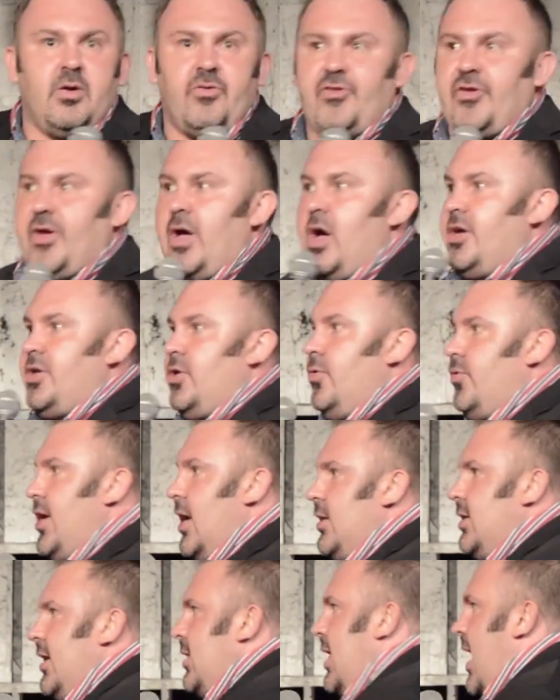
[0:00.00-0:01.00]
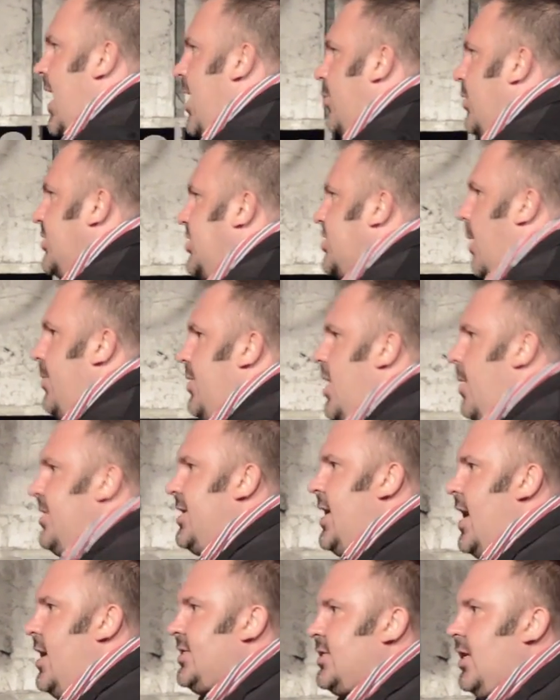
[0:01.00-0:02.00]
It's like, oh, you yelling louder and jumping up
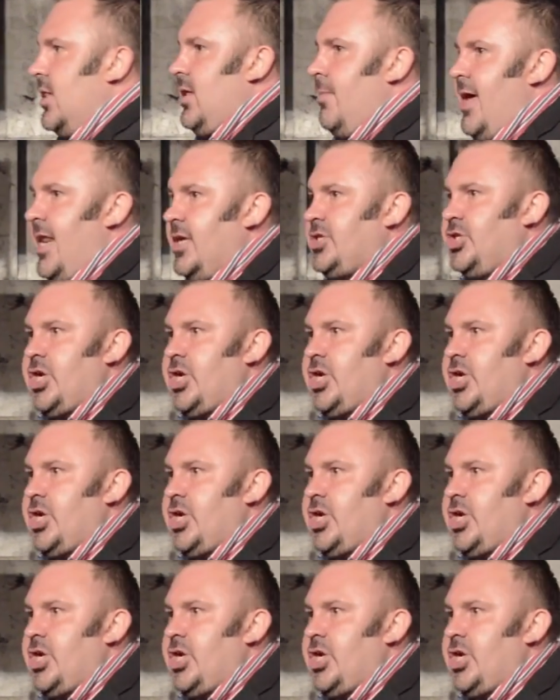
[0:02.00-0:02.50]
and down suddenly made a